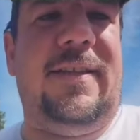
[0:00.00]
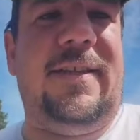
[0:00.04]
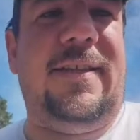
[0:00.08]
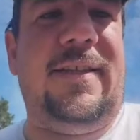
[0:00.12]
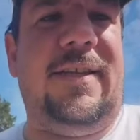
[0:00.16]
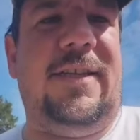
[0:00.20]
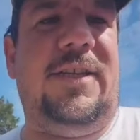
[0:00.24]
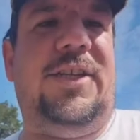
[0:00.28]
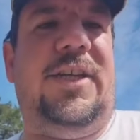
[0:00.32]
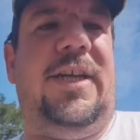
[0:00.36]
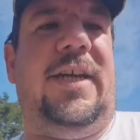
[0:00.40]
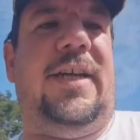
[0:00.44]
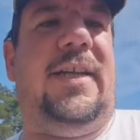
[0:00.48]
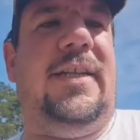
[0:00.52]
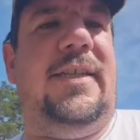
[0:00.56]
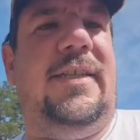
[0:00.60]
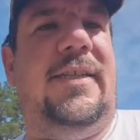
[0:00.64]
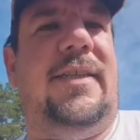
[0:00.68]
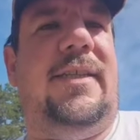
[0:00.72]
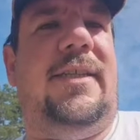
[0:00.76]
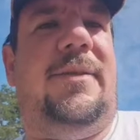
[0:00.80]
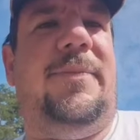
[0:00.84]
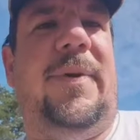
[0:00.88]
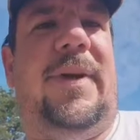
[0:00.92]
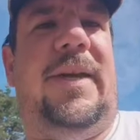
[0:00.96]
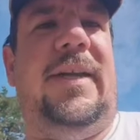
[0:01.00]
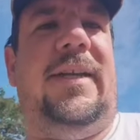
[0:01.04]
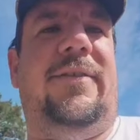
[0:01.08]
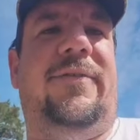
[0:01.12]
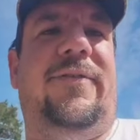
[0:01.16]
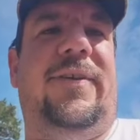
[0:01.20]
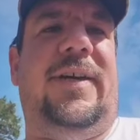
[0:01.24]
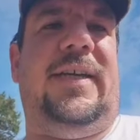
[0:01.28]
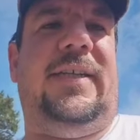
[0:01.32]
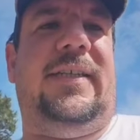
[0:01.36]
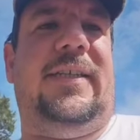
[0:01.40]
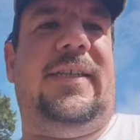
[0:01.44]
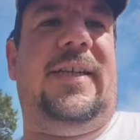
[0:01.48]
The chickens, despite the
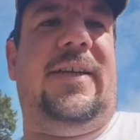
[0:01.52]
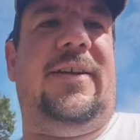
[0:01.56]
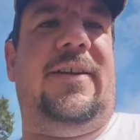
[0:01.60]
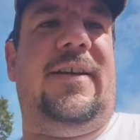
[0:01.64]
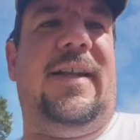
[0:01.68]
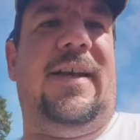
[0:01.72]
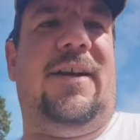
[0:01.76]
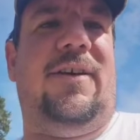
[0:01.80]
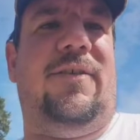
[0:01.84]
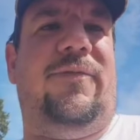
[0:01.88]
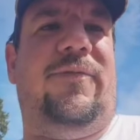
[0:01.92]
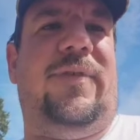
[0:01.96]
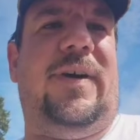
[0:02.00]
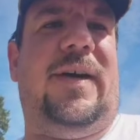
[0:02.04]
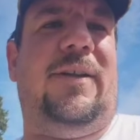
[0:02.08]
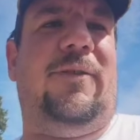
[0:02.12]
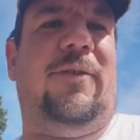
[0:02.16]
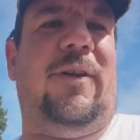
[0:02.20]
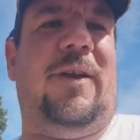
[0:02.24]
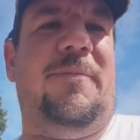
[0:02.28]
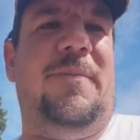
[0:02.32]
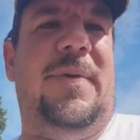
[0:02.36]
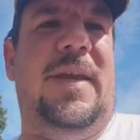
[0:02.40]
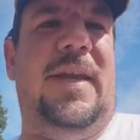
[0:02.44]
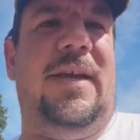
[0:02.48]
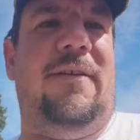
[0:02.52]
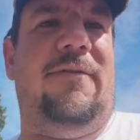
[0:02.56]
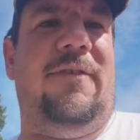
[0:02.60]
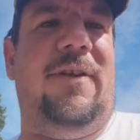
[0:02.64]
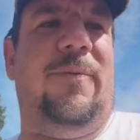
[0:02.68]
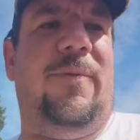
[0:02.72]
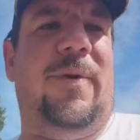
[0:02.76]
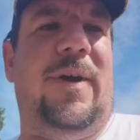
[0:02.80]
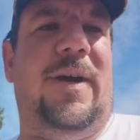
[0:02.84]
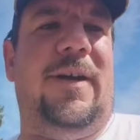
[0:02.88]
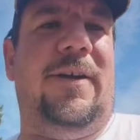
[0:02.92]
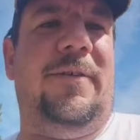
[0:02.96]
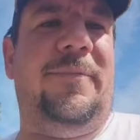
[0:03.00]
fact that they are now following me
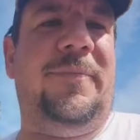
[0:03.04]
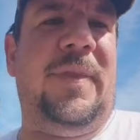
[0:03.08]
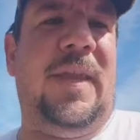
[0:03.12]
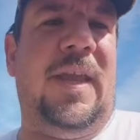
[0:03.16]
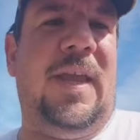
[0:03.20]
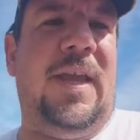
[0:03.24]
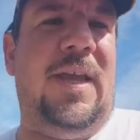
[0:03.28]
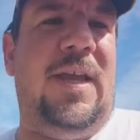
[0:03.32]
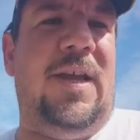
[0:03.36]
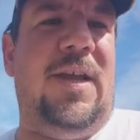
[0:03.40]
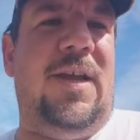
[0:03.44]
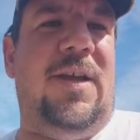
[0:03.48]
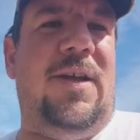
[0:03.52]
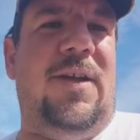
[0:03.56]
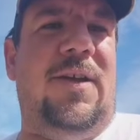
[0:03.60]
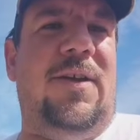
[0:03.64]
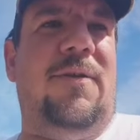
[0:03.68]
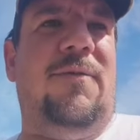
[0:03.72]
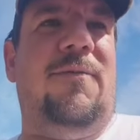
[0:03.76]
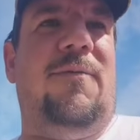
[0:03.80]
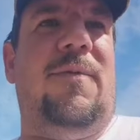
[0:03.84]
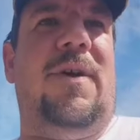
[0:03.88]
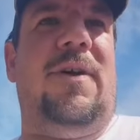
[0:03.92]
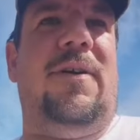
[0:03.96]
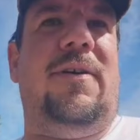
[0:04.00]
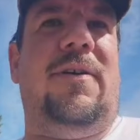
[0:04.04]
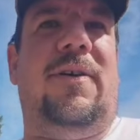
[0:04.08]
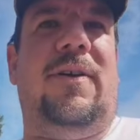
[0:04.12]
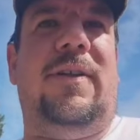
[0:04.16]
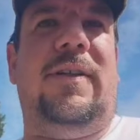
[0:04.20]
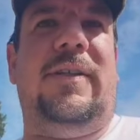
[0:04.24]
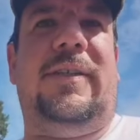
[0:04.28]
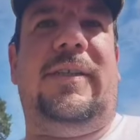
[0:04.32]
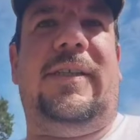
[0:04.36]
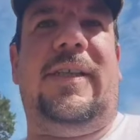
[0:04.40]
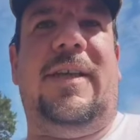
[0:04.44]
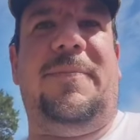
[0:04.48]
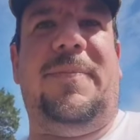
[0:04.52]
everywhere, we're all
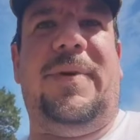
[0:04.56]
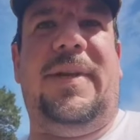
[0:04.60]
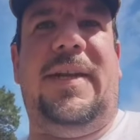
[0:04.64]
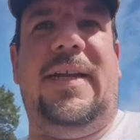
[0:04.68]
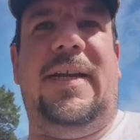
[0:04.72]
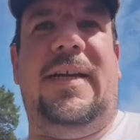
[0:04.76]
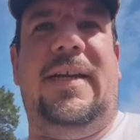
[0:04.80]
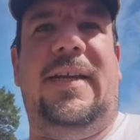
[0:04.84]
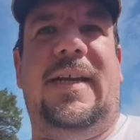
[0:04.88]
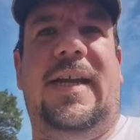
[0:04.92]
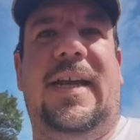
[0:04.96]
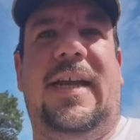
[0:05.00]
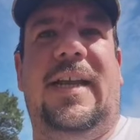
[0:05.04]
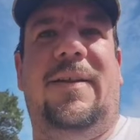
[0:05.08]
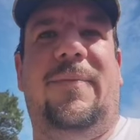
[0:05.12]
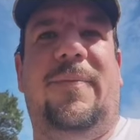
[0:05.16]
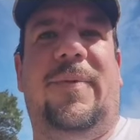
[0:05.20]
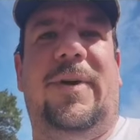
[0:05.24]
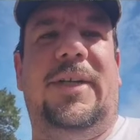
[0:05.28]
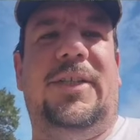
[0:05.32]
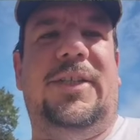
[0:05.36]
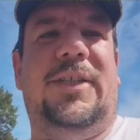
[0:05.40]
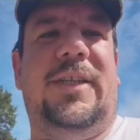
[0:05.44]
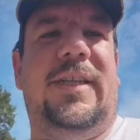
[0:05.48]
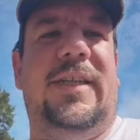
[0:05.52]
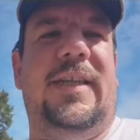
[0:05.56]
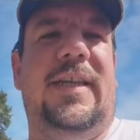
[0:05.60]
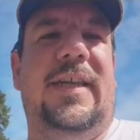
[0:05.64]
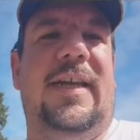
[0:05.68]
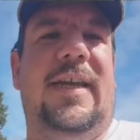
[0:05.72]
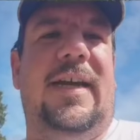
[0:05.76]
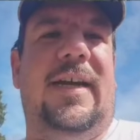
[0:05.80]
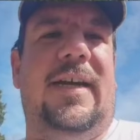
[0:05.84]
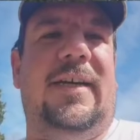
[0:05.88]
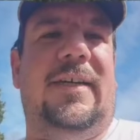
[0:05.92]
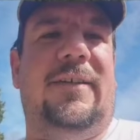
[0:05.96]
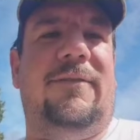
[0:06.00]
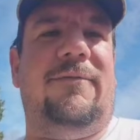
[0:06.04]
just up in there getting a bunch of
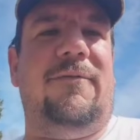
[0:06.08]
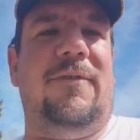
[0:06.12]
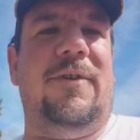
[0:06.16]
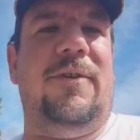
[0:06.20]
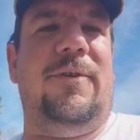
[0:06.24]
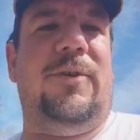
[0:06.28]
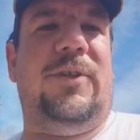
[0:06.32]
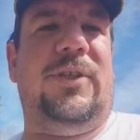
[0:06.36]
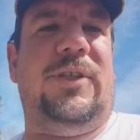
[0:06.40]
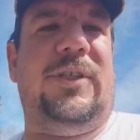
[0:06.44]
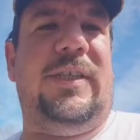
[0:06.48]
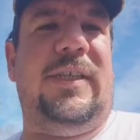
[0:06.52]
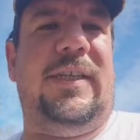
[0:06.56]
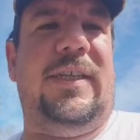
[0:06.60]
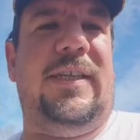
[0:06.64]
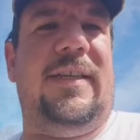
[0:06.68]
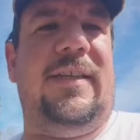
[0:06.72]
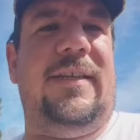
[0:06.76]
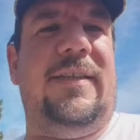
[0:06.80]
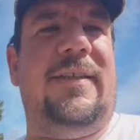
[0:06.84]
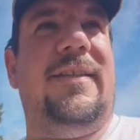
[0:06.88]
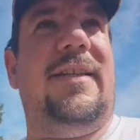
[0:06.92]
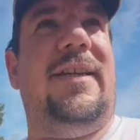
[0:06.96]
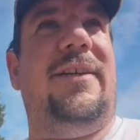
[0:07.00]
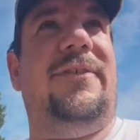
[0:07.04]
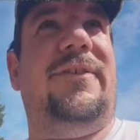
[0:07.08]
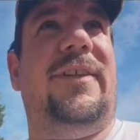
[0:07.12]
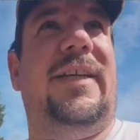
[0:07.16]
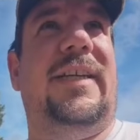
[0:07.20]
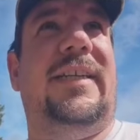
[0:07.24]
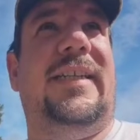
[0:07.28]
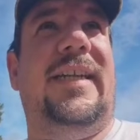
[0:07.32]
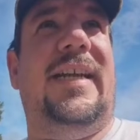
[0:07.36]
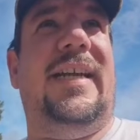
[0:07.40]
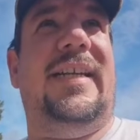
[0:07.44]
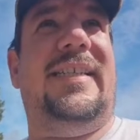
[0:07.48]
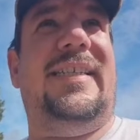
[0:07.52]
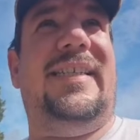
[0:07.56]
the roots and stuff
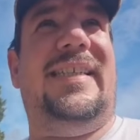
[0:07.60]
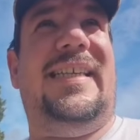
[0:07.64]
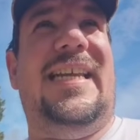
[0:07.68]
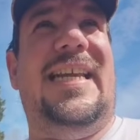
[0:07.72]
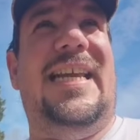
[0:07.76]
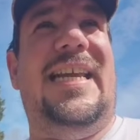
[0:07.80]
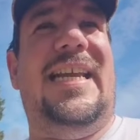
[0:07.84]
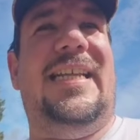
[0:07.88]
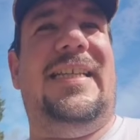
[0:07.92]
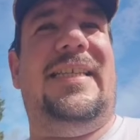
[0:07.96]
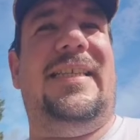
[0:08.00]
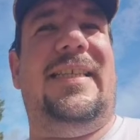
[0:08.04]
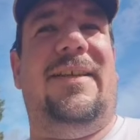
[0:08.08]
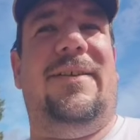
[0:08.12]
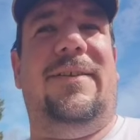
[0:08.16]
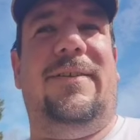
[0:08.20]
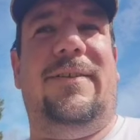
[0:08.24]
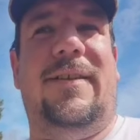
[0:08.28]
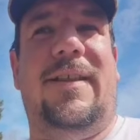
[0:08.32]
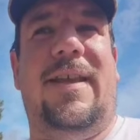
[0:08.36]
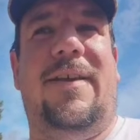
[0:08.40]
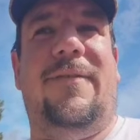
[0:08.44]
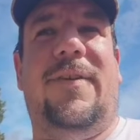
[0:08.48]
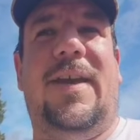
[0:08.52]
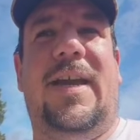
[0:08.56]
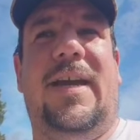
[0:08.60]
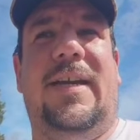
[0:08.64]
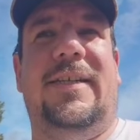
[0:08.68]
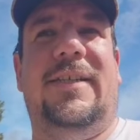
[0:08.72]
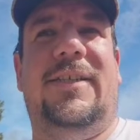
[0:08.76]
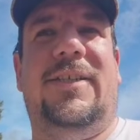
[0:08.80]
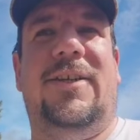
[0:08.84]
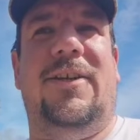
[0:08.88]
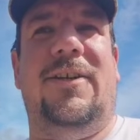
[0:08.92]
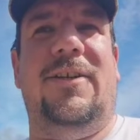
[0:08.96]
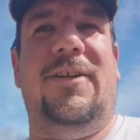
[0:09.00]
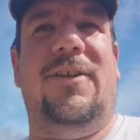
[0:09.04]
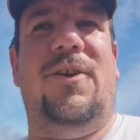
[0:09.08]
like that, seeds that have gotten
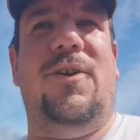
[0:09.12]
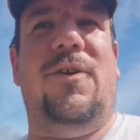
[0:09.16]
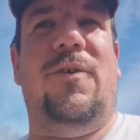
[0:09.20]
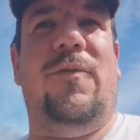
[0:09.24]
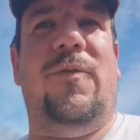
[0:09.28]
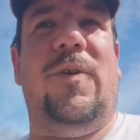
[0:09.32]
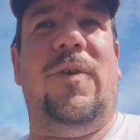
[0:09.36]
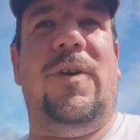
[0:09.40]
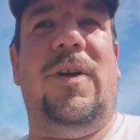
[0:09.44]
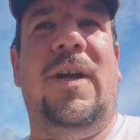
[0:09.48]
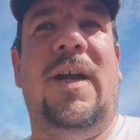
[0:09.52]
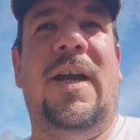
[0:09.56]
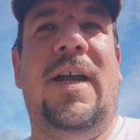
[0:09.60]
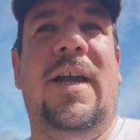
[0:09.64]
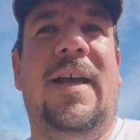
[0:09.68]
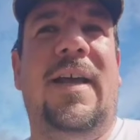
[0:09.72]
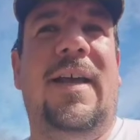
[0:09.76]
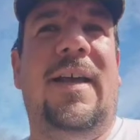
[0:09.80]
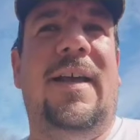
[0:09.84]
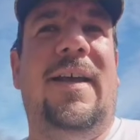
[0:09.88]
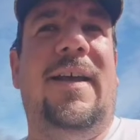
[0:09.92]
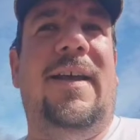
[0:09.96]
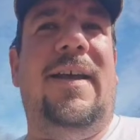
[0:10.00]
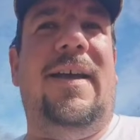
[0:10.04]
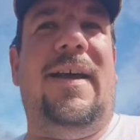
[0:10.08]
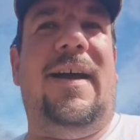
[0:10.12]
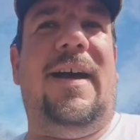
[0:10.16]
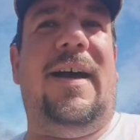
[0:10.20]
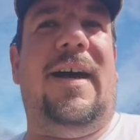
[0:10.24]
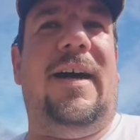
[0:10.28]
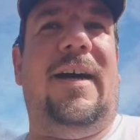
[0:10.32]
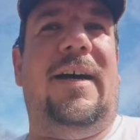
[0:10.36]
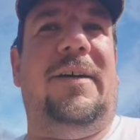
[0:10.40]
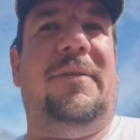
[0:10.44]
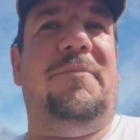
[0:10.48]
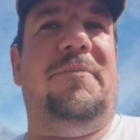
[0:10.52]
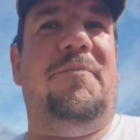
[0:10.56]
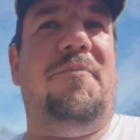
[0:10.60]
turned over,
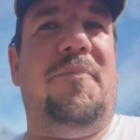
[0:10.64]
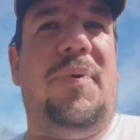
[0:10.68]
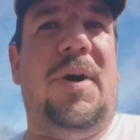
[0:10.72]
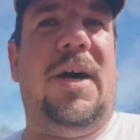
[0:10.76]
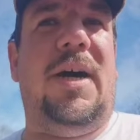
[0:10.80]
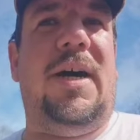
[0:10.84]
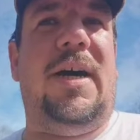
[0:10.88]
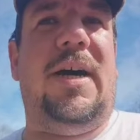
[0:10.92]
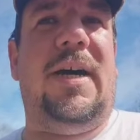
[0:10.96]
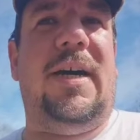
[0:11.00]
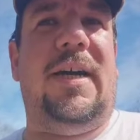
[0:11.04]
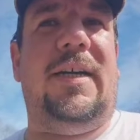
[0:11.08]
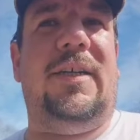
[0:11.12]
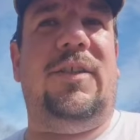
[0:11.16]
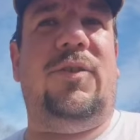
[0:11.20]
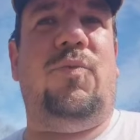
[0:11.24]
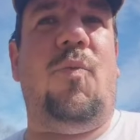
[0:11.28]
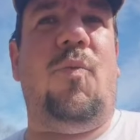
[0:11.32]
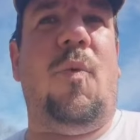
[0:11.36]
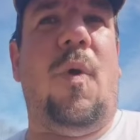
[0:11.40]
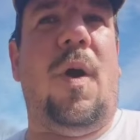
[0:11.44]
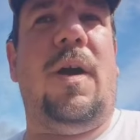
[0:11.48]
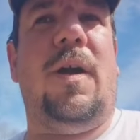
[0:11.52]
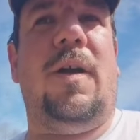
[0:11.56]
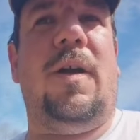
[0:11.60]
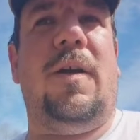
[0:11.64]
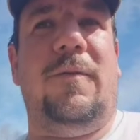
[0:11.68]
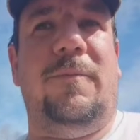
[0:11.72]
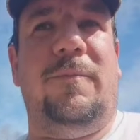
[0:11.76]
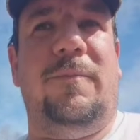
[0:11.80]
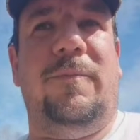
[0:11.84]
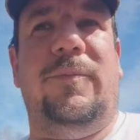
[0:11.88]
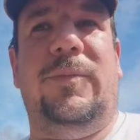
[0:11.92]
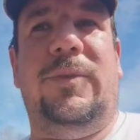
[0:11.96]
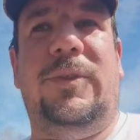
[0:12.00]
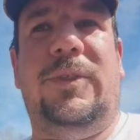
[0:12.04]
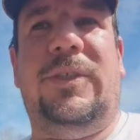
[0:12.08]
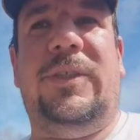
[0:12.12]
bugs,
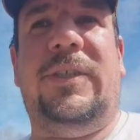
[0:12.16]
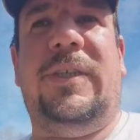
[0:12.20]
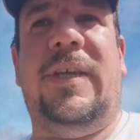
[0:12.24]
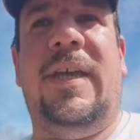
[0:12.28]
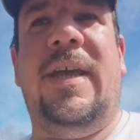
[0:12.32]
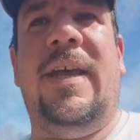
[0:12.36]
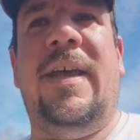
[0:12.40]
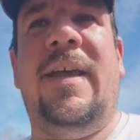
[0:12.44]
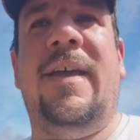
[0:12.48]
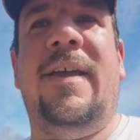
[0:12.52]
worms.